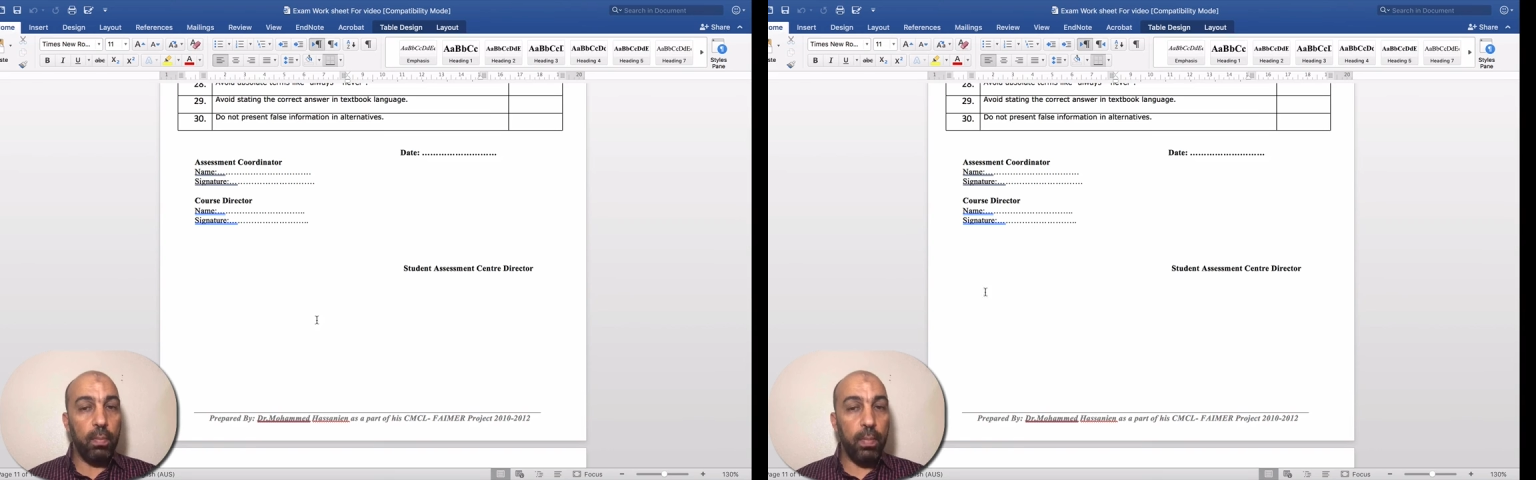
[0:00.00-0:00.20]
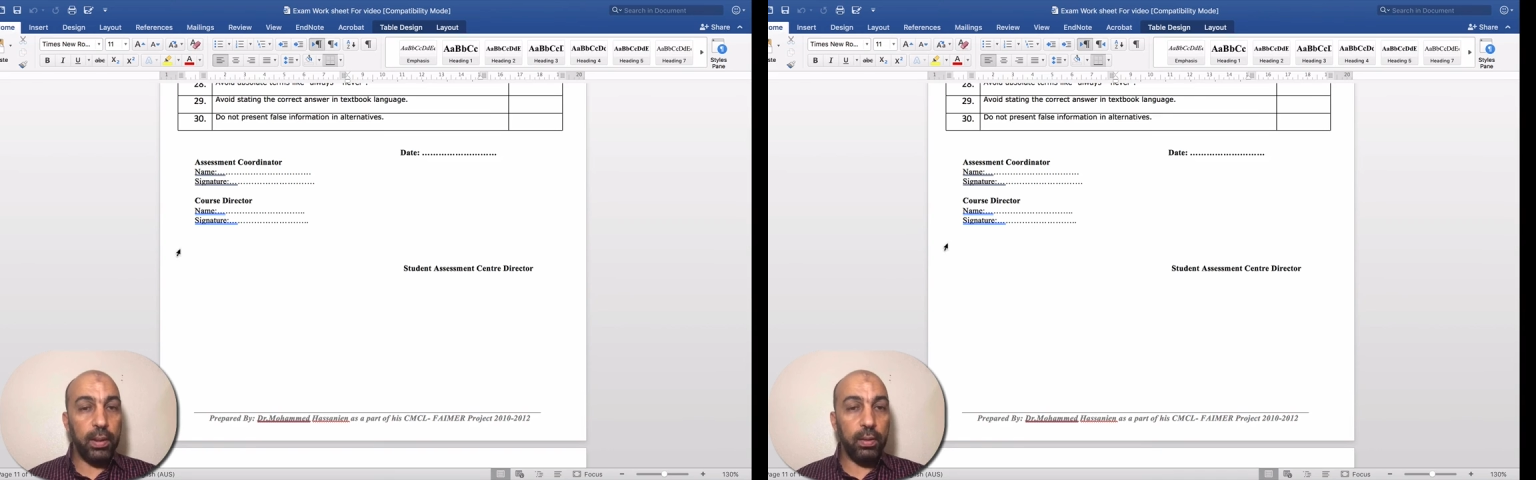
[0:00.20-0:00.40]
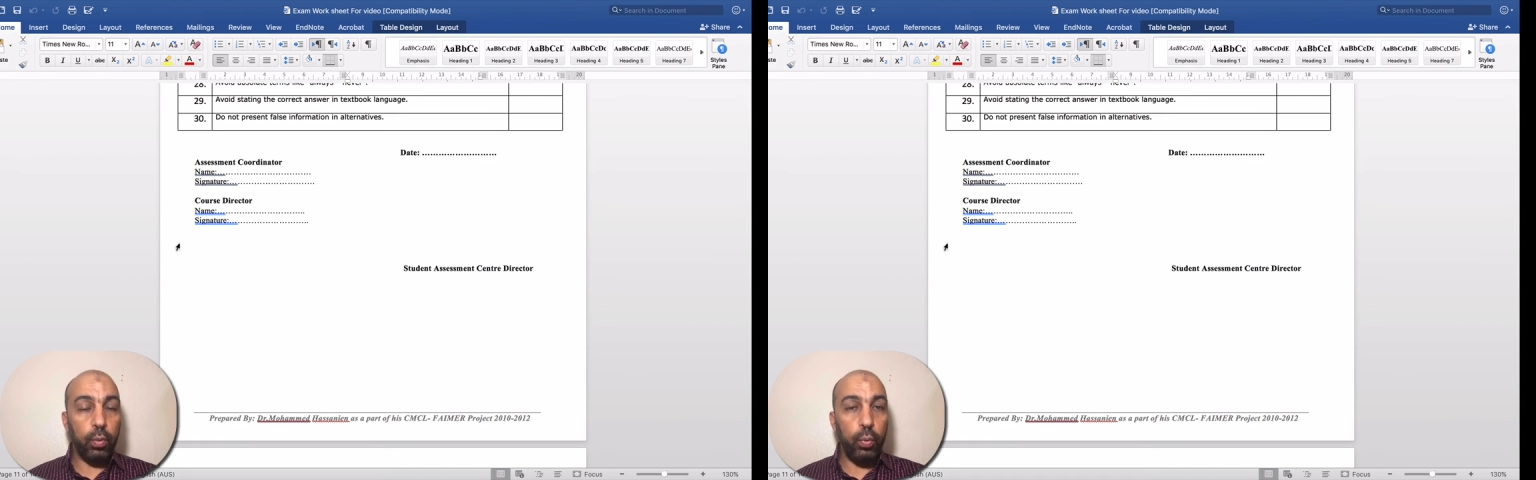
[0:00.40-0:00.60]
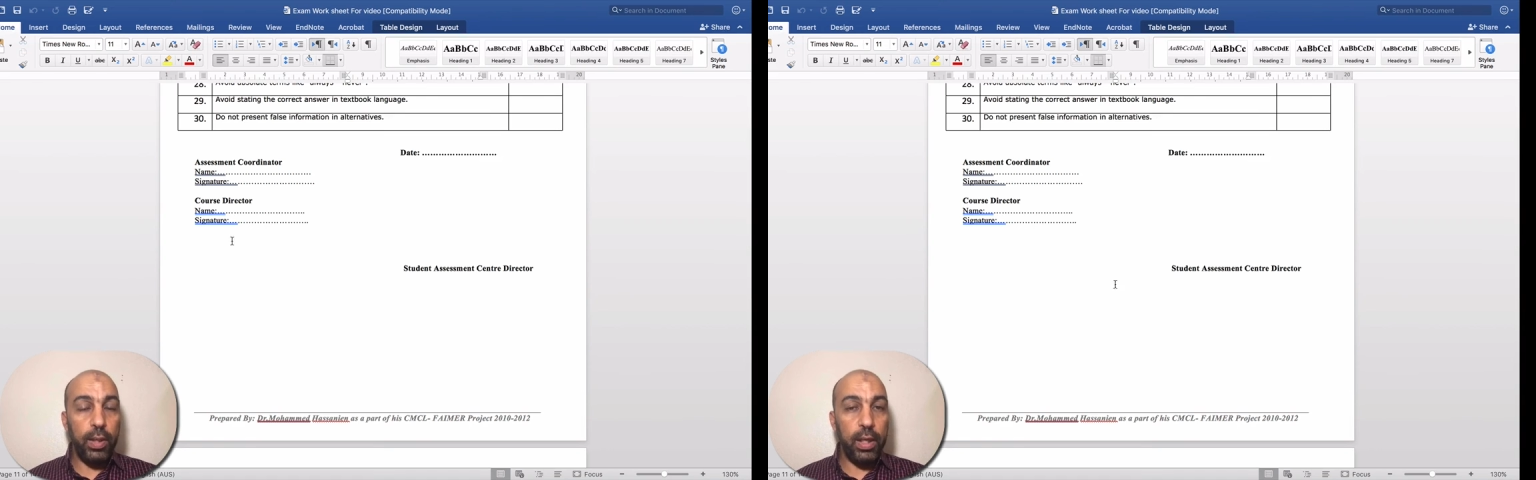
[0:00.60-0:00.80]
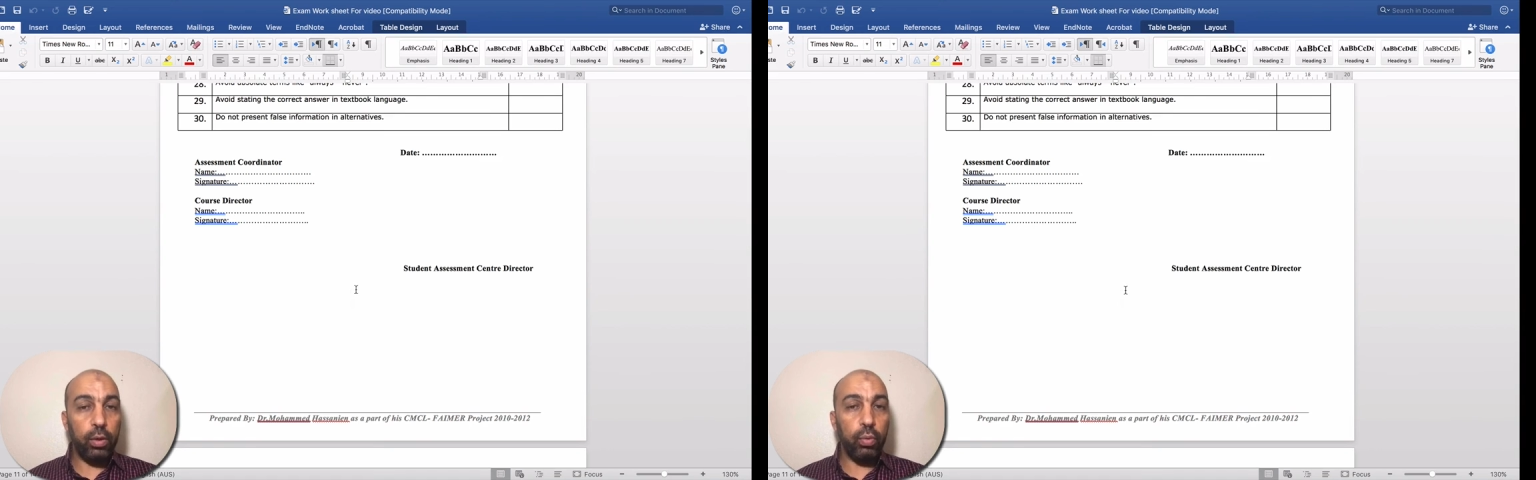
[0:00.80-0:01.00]
But we
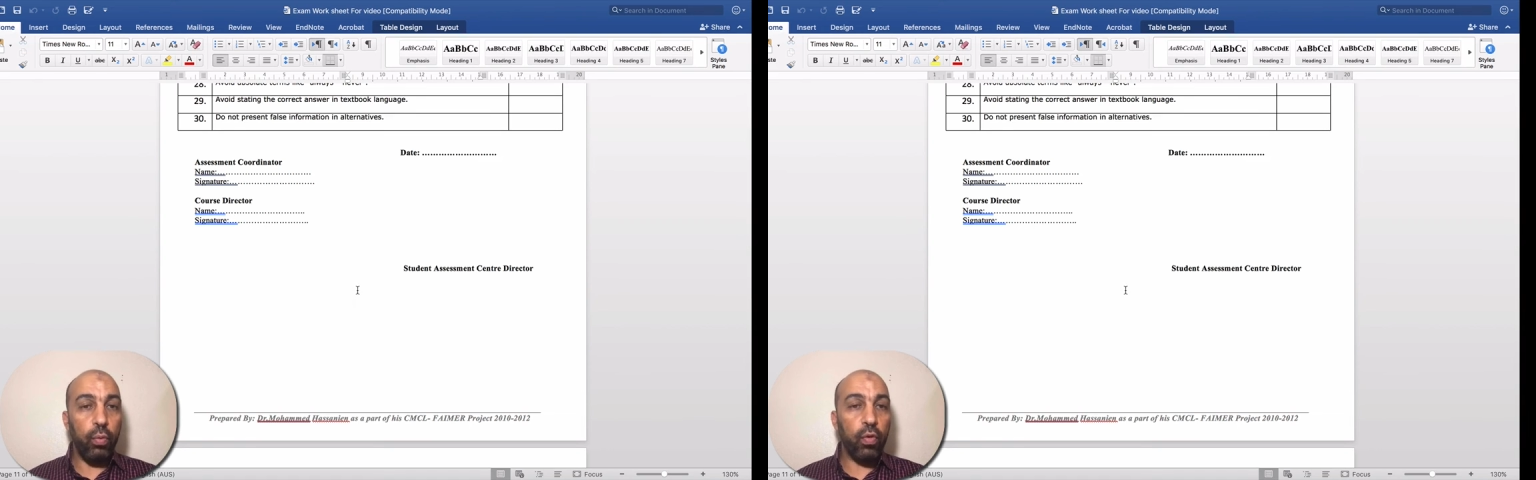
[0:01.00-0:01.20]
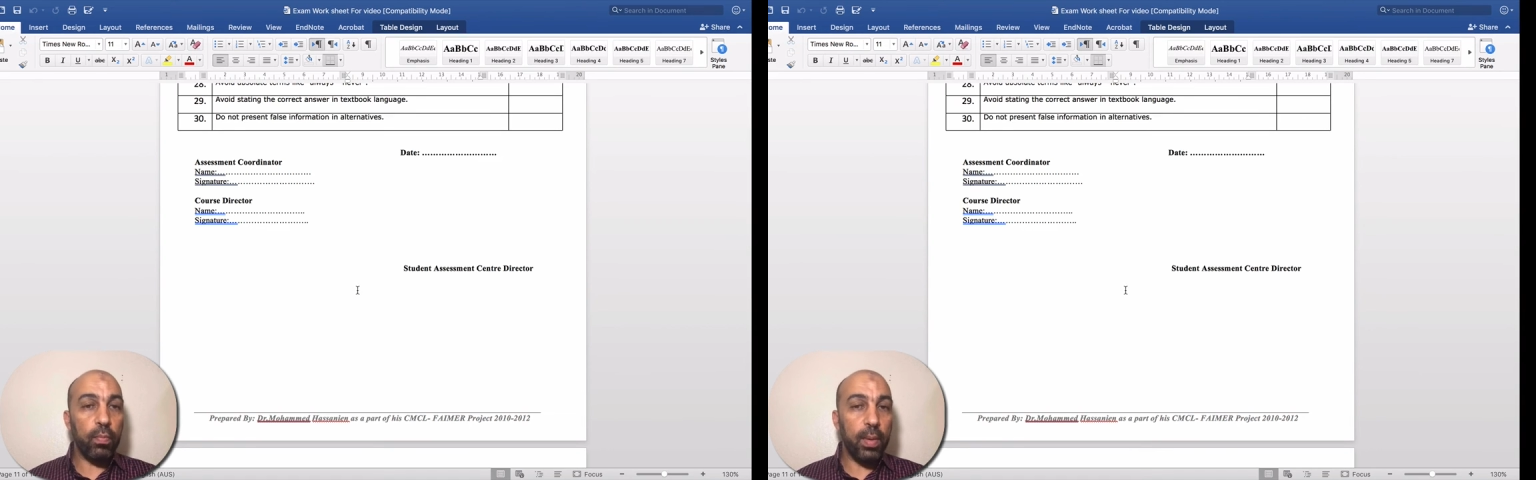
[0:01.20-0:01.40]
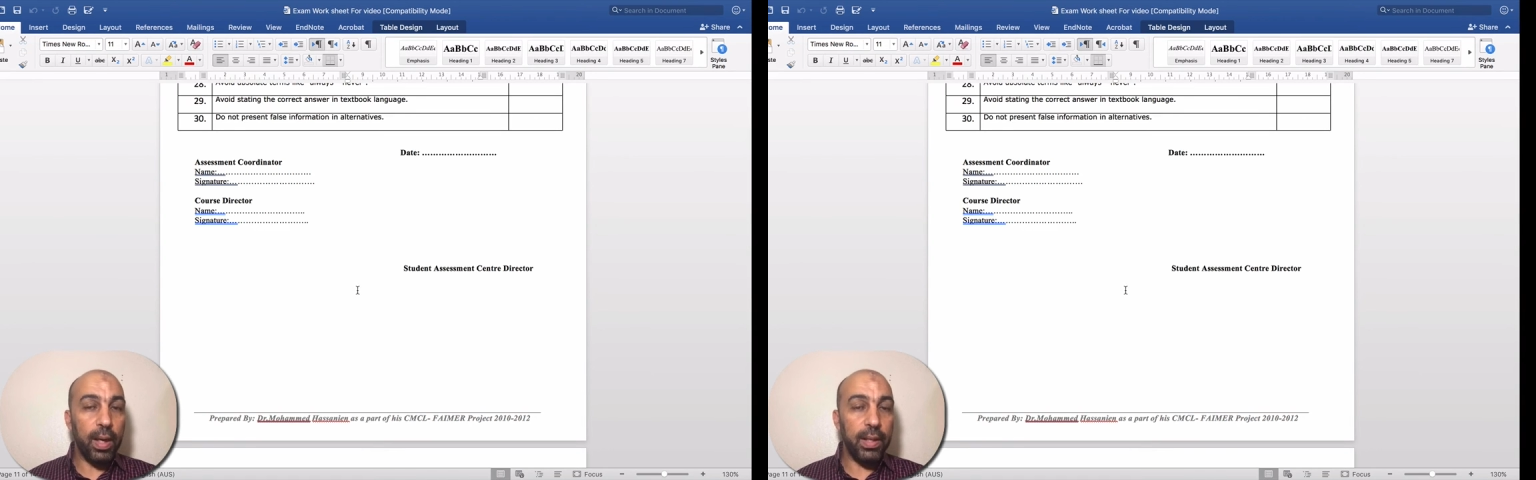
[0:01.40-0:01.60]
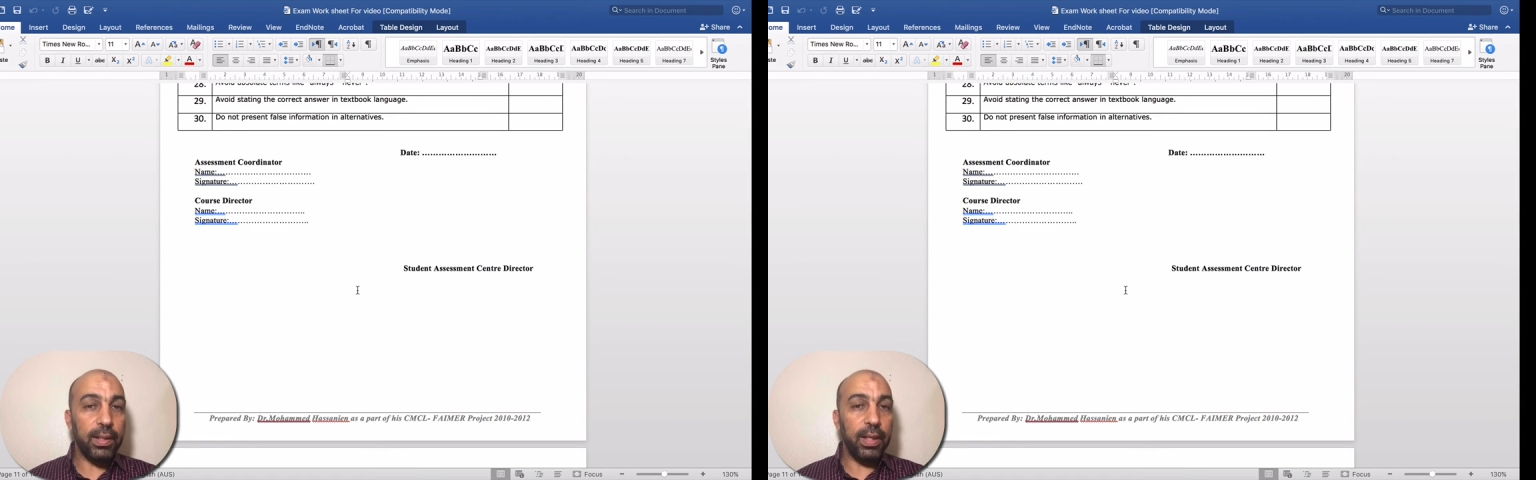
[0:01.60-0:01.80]
need to formalize